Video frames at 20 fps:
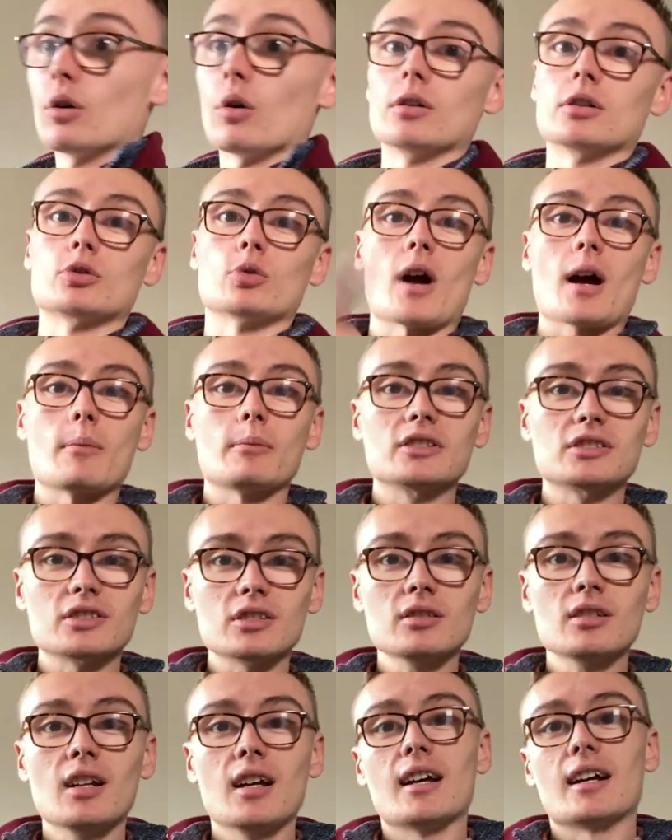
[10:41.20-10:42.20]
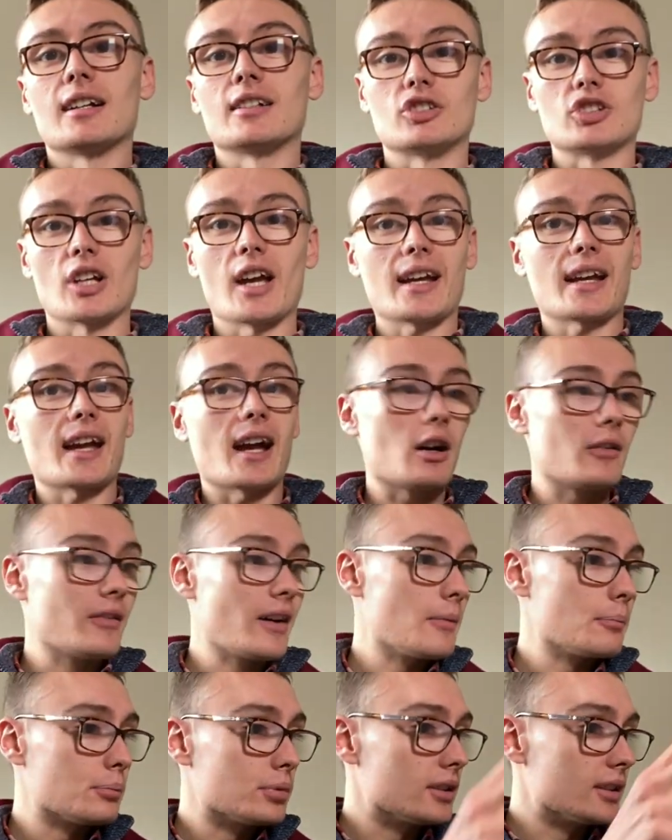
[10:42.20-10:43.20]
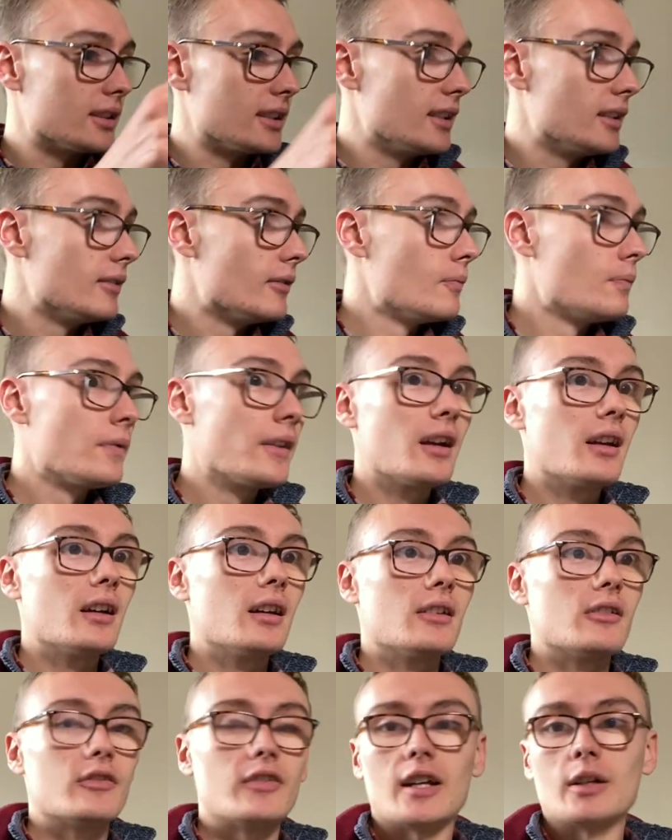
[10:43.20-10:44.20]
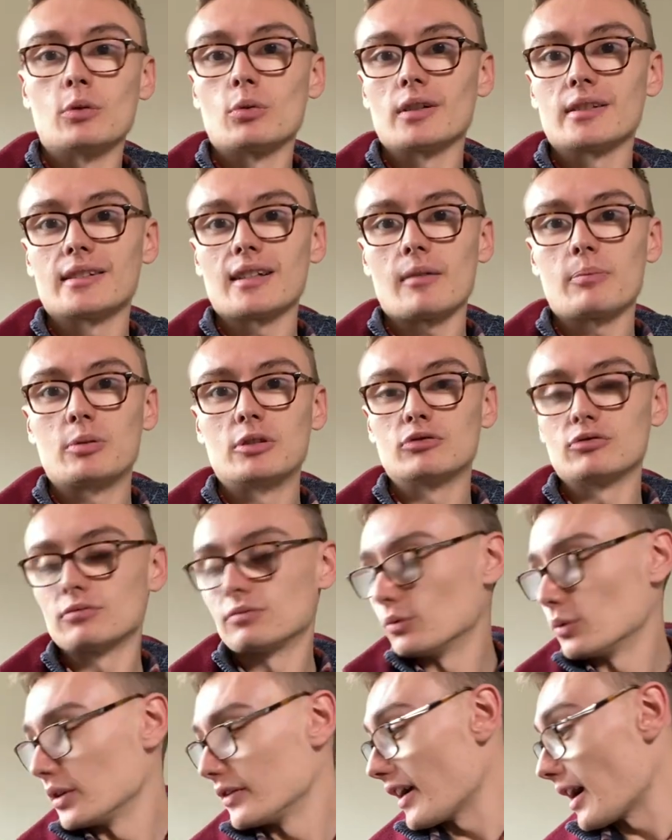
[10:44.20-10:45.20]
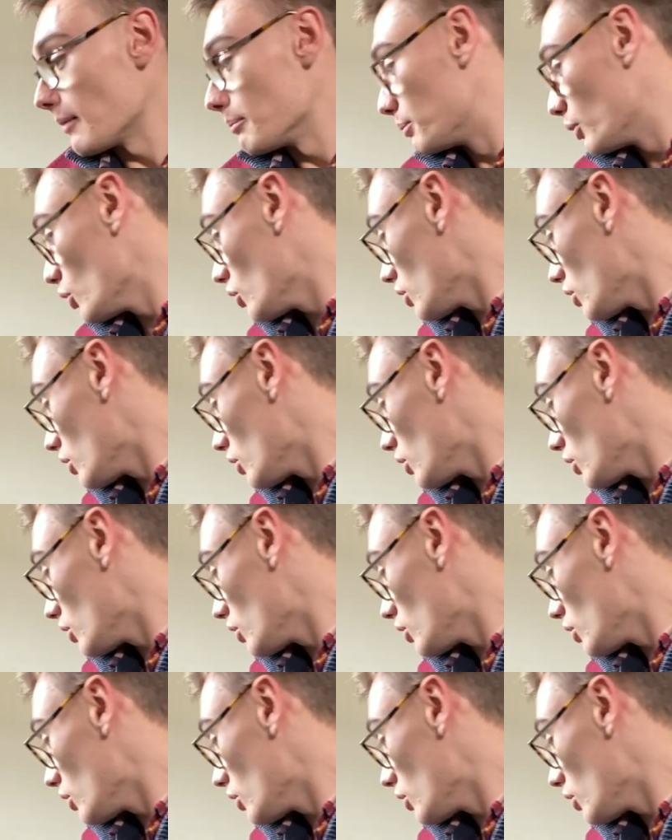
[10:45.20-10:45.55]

to go onto Amazon and check out that bloody thing, what's happened with that